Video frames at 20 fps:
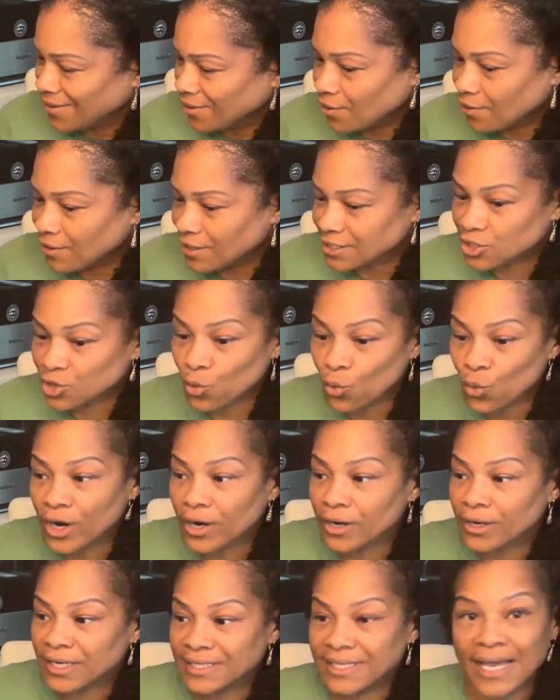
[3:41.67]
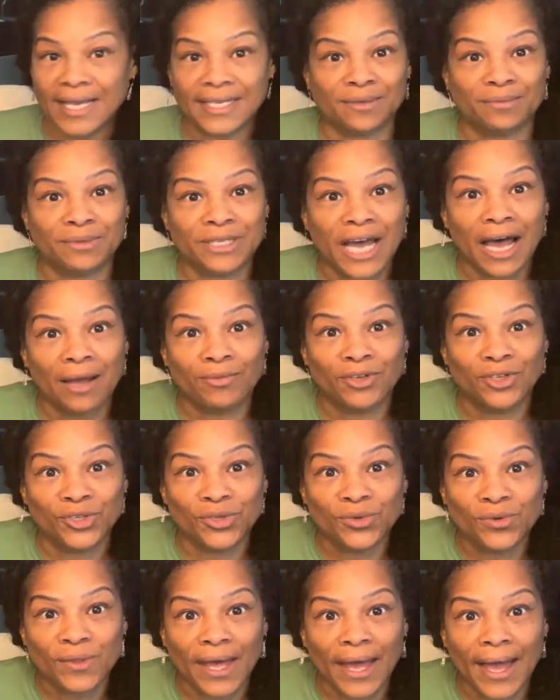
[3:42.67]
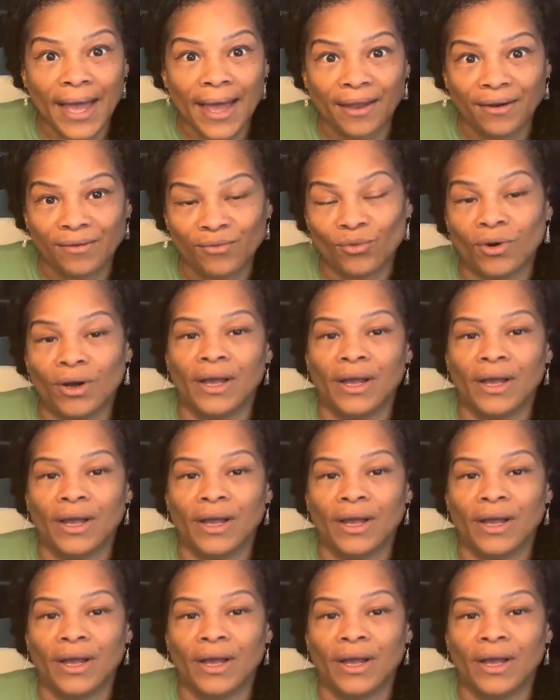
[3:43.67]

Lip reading: All right, so we're going to take some time to do that.